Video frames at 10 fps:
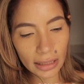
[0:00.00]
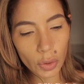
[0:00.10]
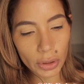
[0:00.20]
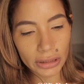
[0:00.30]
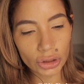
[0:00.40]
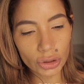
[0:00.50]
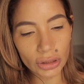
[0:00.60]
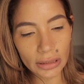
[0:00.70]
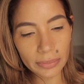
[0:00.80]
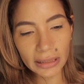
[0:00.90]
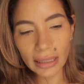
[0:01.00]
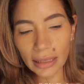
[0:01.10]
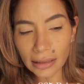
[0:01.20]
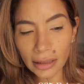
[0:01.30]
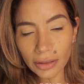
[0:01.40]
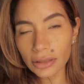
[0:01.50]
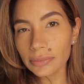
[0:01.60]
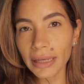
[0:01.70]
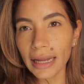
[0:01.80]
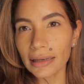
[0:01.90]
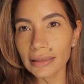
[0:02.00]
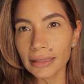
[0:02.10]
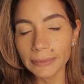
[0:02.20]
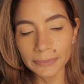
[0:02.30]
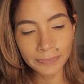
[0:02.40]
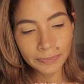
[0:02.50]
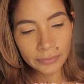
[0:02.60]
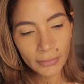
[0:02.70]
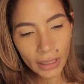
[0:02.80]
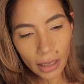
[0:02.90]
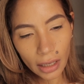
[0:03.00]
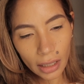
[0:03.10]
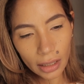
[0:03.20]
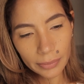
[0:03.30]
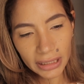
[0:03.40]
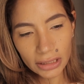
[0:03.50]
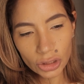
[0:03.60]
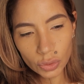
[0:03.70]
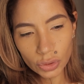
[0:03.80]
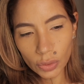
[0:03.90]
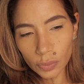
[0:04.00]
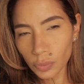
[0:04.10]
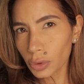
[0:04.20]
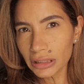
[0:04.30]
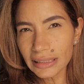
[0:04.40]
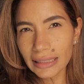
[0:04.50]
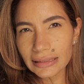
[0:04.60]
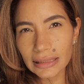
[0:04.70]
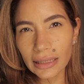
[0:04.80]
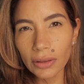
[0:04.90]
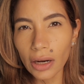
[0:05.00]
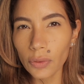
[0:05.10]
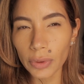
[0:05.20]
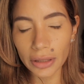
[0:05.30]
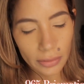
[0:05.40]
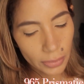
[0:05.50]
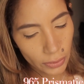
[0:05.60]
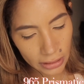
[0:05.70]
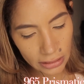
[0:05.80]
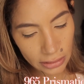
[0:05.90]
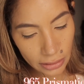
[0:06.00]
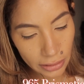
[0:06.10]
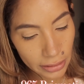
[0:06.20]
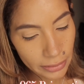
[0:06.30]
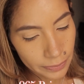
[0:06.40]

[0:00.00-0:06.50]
going to dip in any other palette because we're testing out how wearable these are. I'm